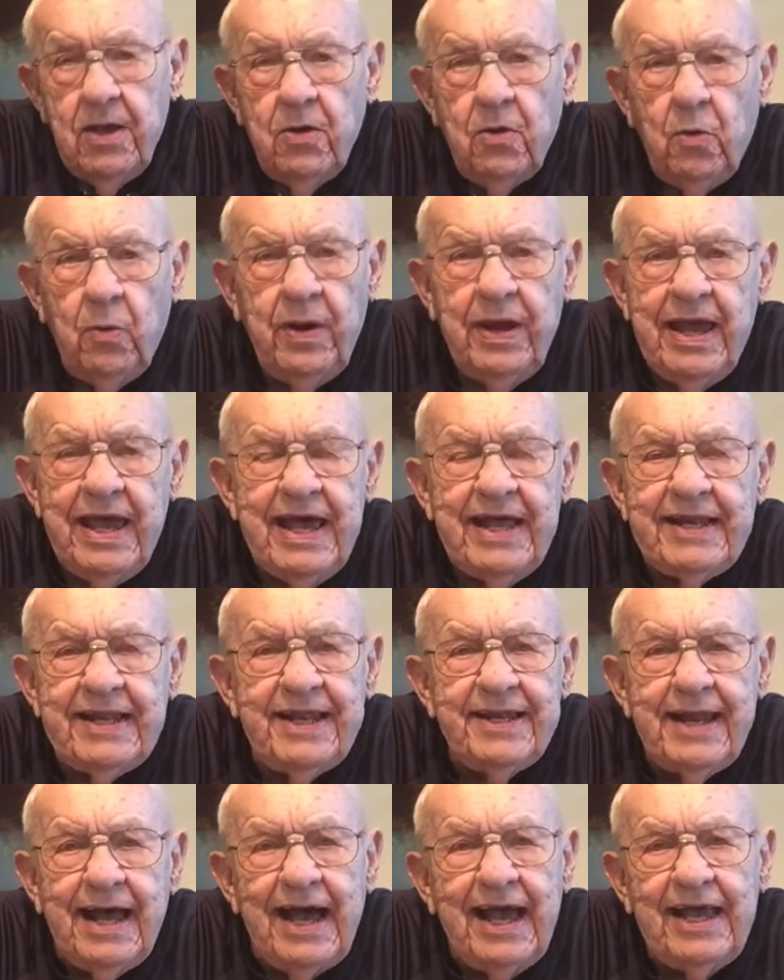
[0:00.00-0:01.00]
we had a
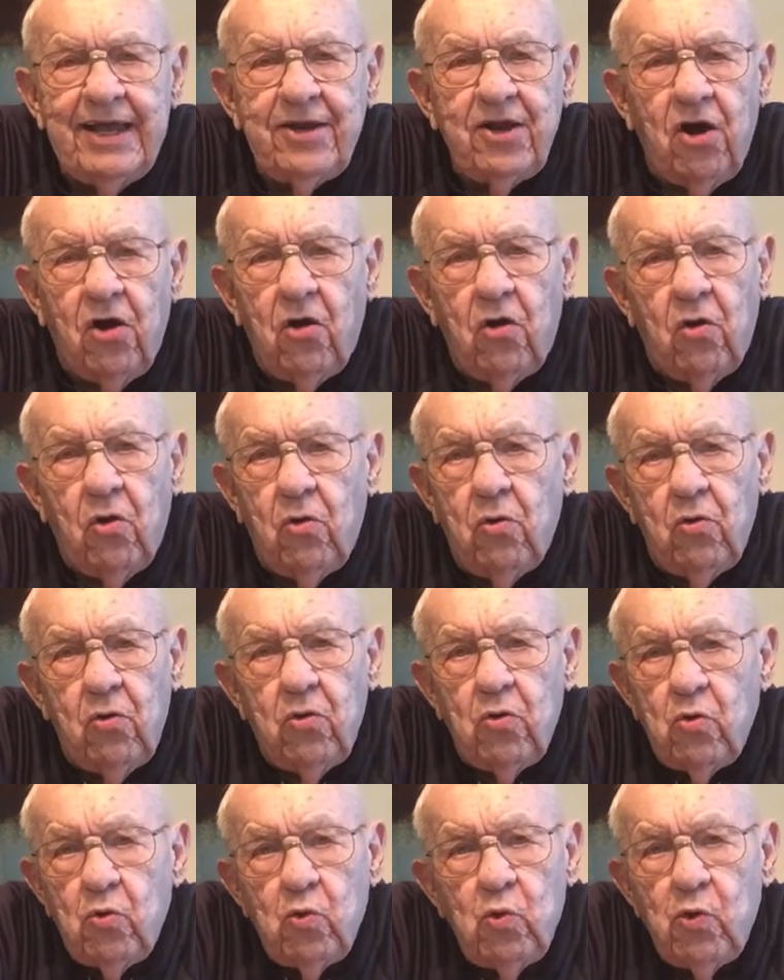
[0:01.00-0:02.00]
9-0
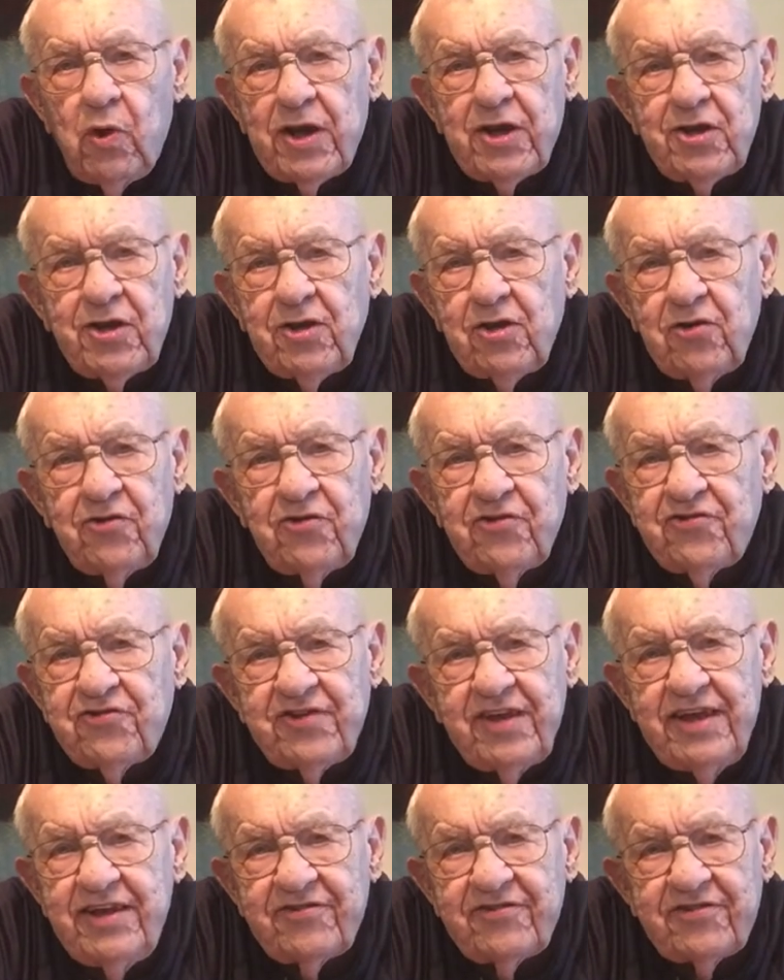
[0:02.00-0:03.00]
regular
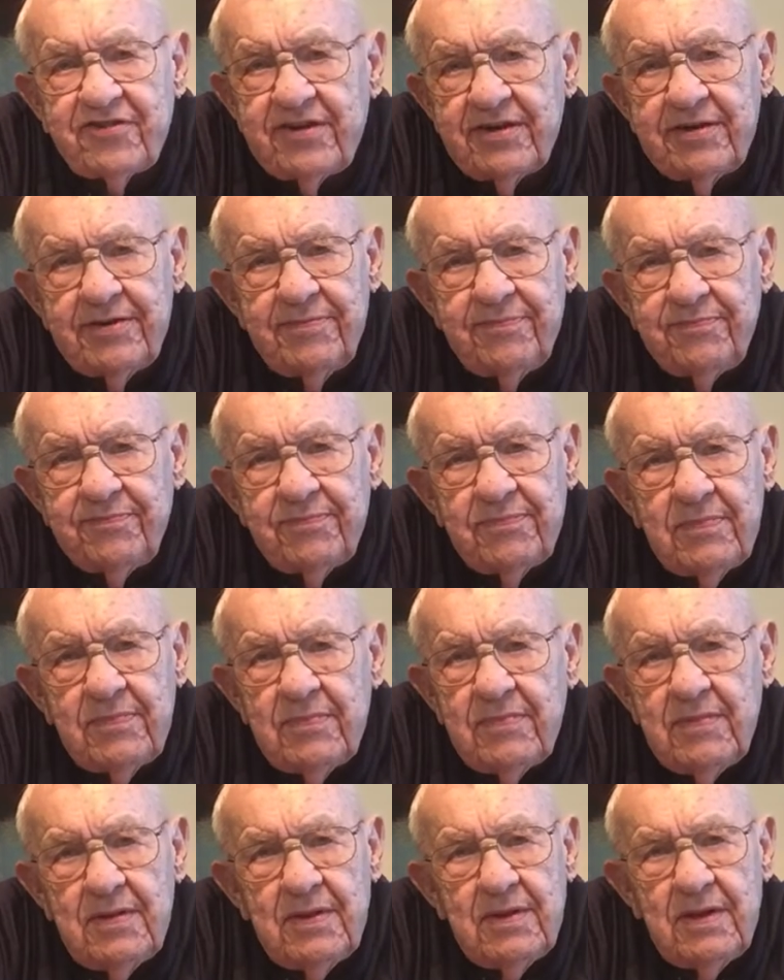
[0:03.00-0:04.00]
season,
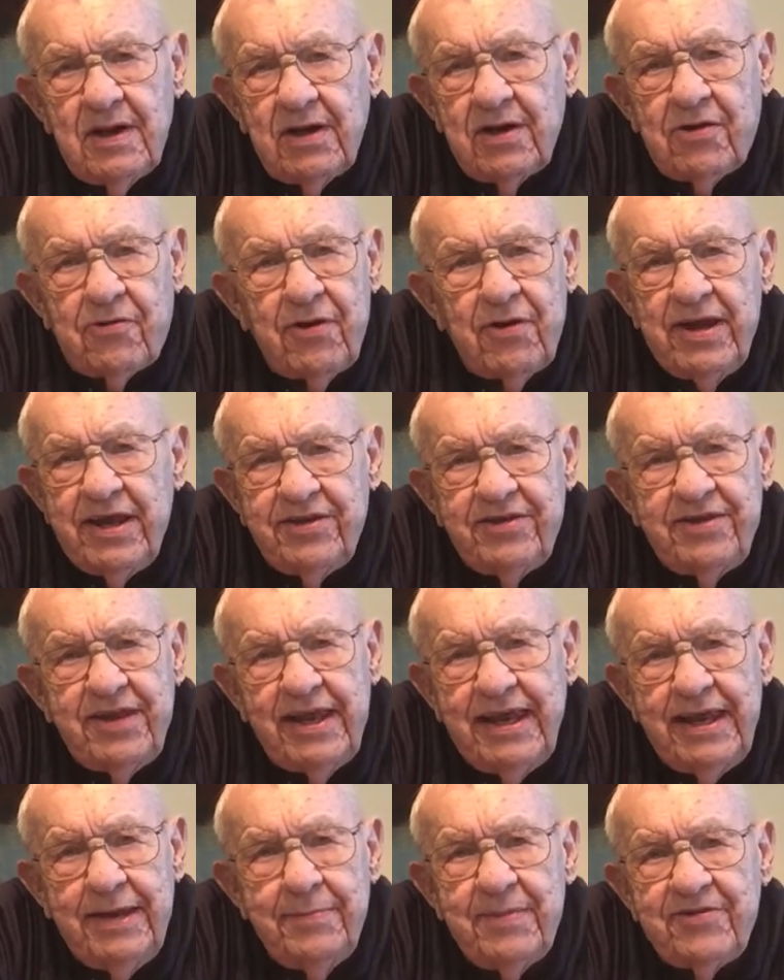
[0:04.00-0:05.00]
a great
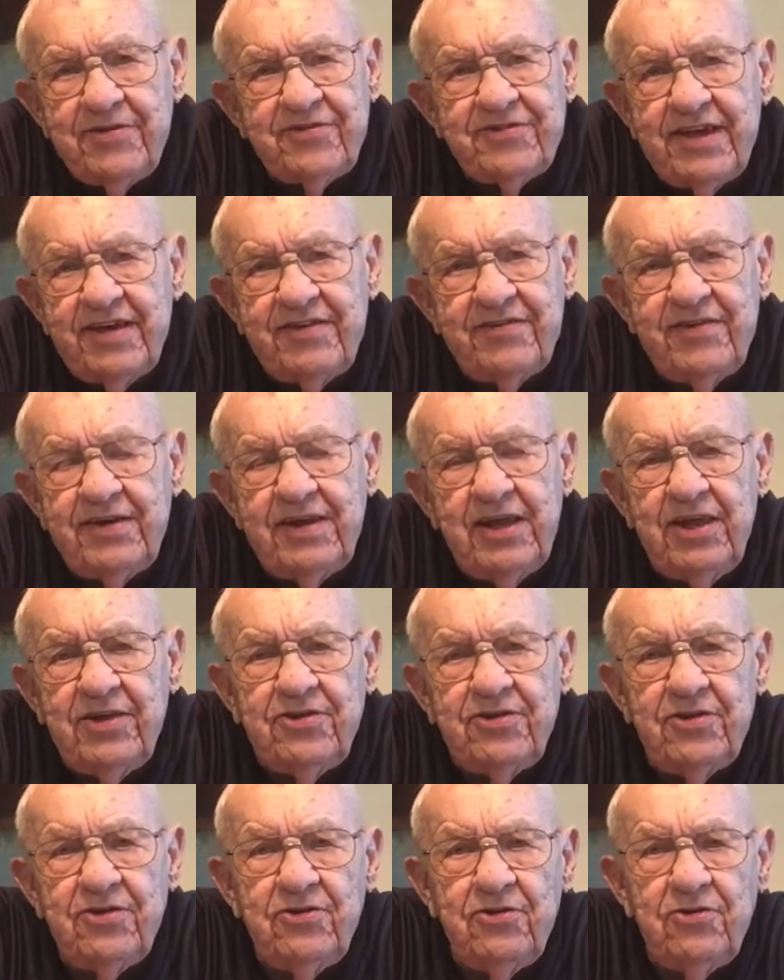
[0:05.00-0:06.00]
team in
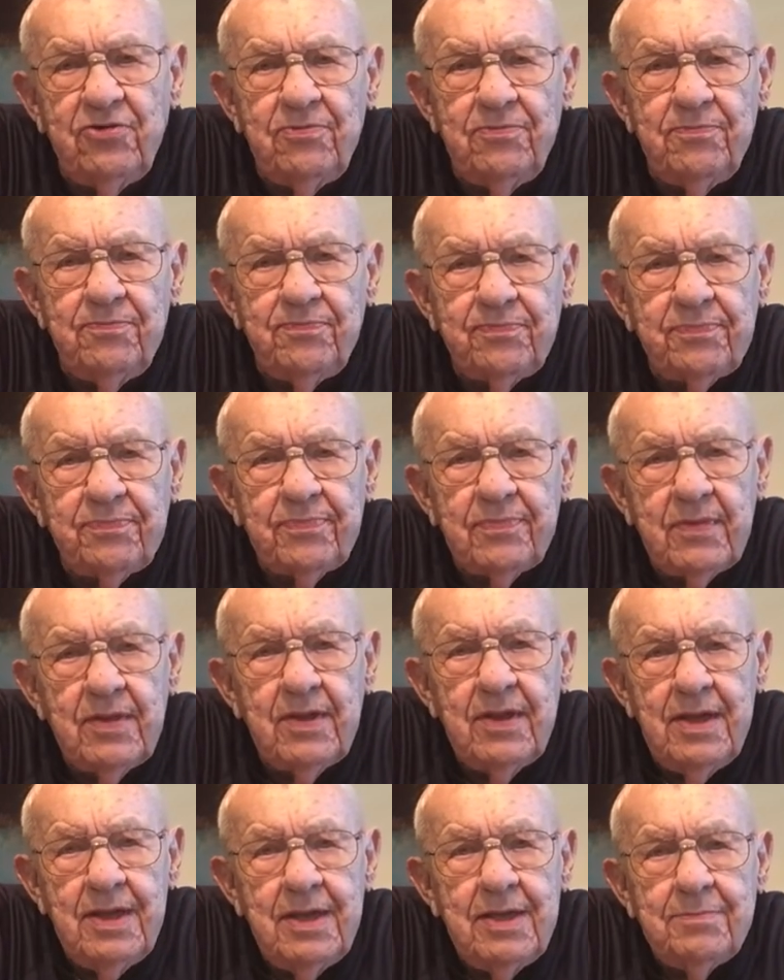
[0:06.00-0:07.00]
72,
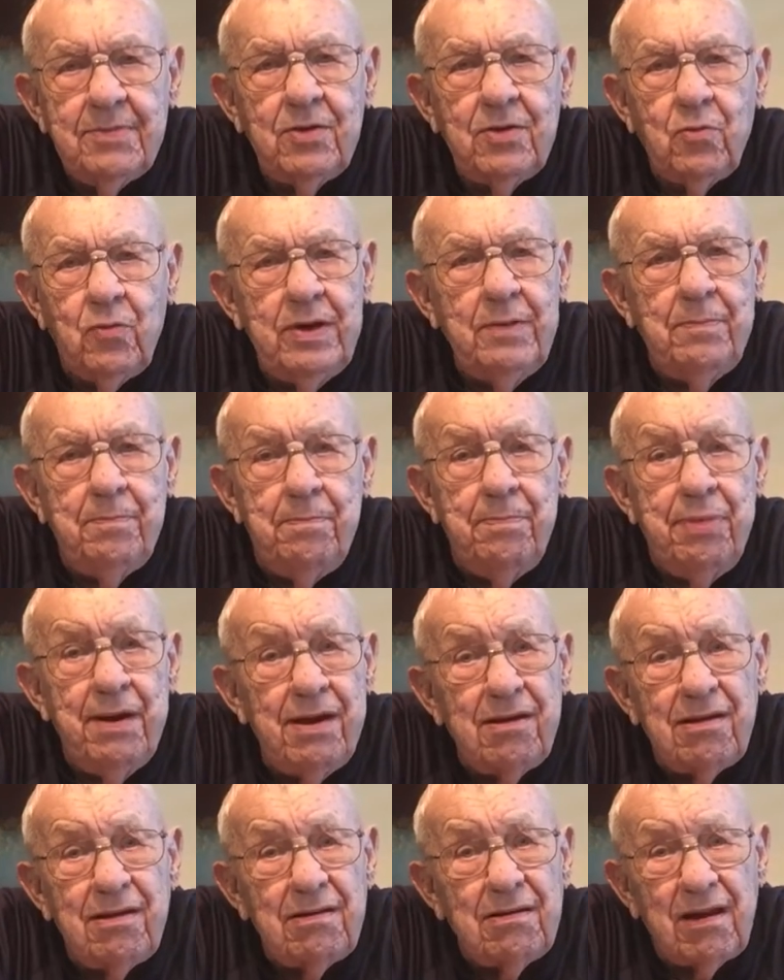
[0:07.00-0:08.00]
but we
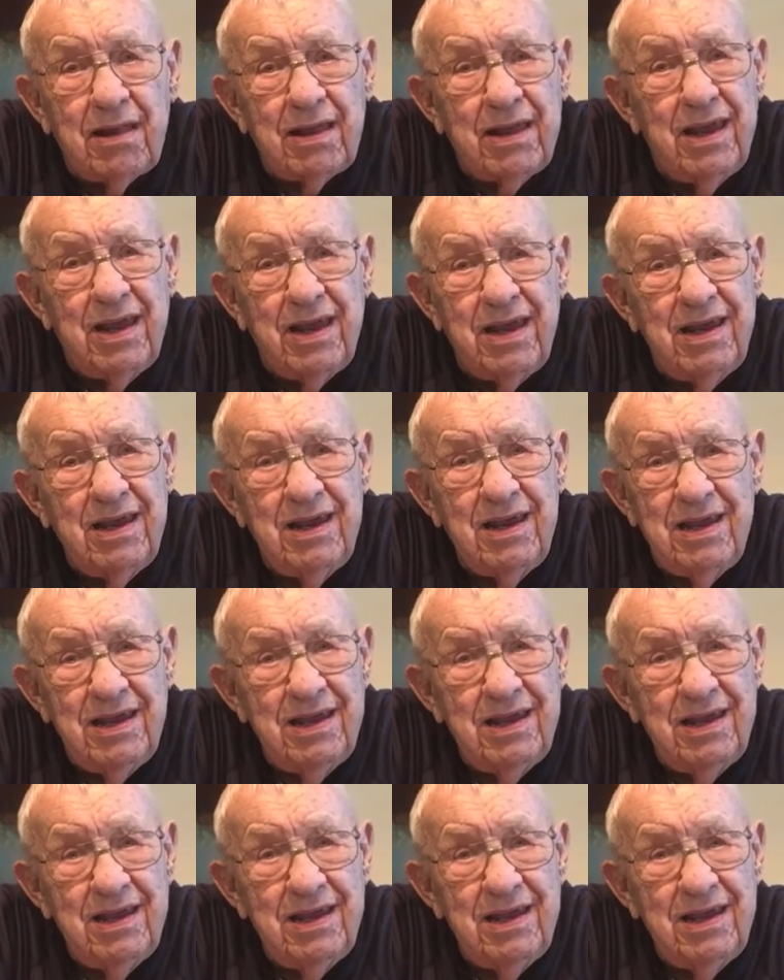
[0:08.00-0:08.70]
barely